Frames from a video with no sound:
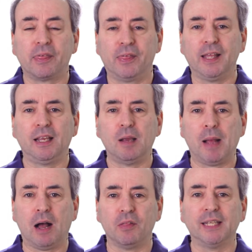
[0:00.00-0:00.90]
Thinking
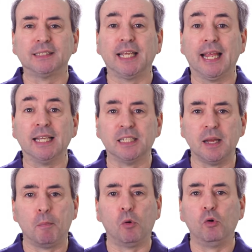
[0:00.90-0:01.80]
about this is an
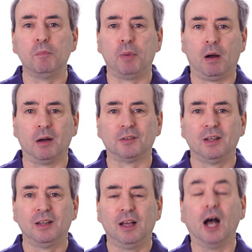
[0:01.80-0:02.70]
important part
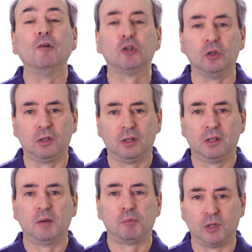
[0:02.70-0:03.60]
of good
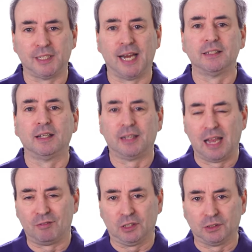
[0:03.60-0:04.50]
project
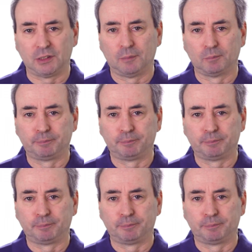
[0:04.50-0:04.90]
governance.